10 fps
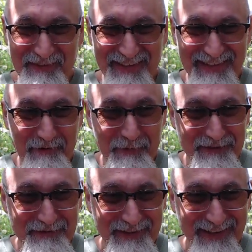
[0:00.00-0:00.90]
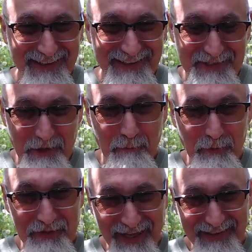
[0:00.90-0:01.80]
can we even stop
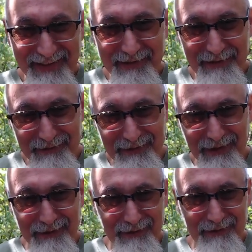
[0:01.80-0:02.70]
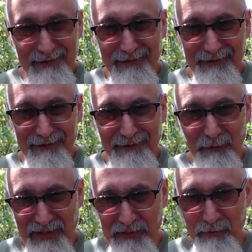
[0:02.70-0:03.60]
pretending that the
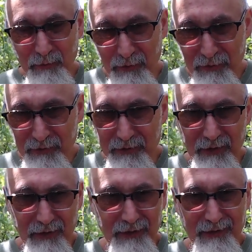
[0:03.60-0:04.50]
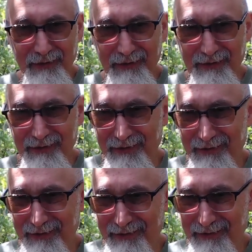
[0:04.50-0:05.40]
western world
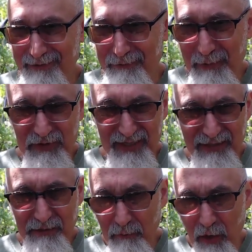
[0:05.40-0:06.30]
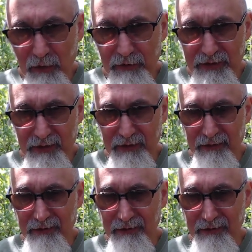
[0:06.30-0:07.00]
uh, represents democracy